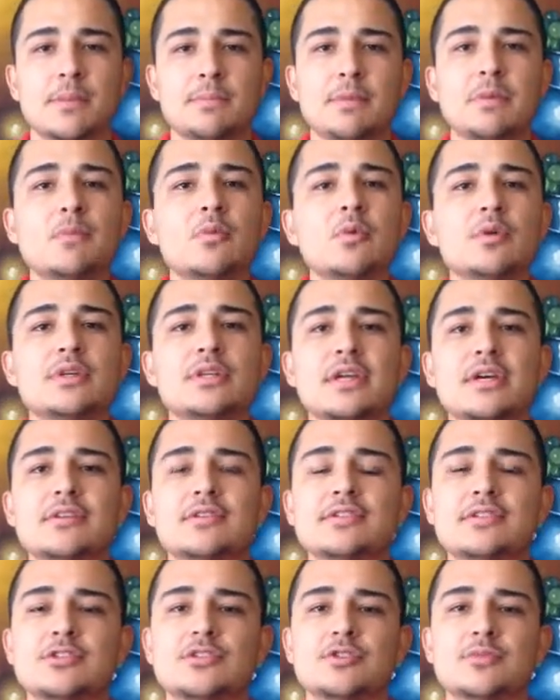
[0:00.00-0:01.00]
People with Down
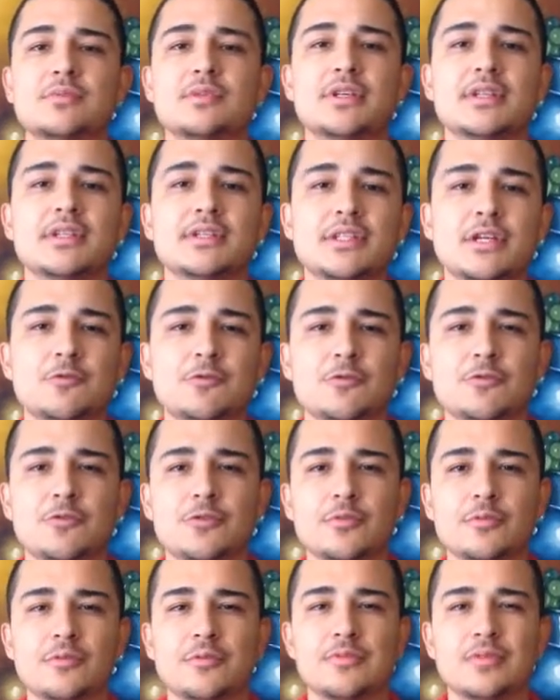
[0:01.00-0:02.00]
syndrome tend to suffer
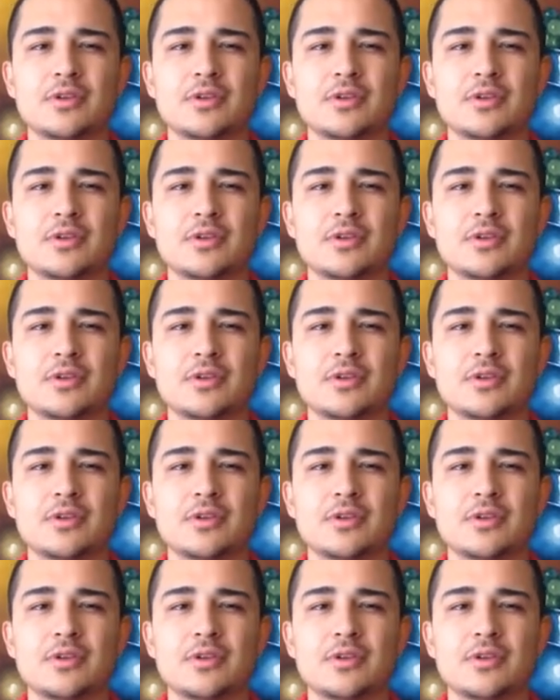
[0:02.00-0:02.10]
from